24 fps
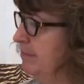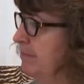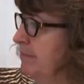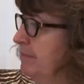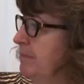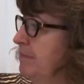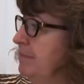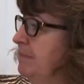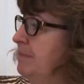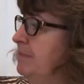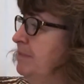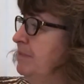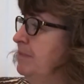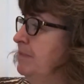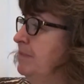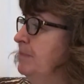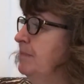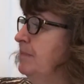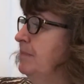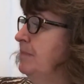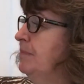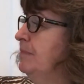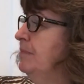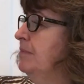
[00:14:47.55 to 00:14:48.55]

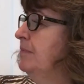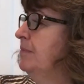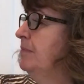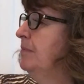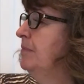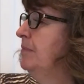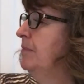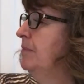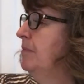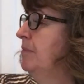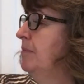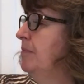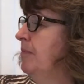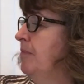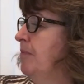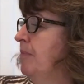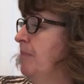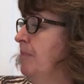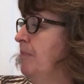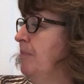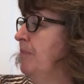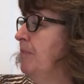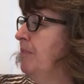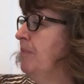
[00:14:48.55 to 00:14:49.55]

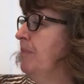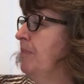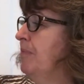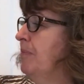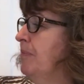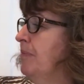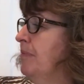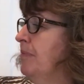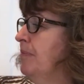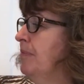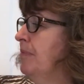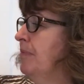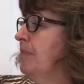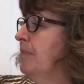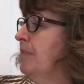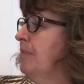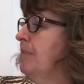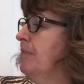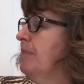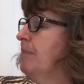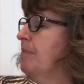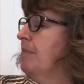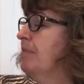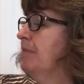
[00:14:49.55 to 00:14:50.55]

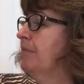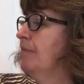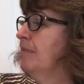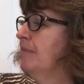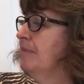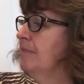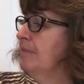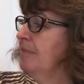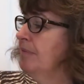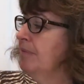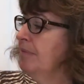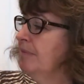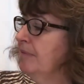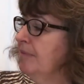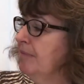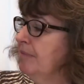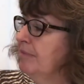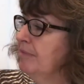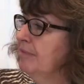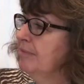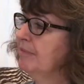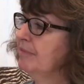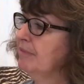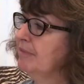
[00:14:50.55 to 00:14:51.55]

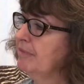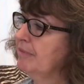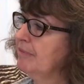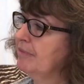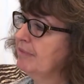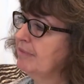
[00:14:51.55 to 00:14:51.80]
[no speech]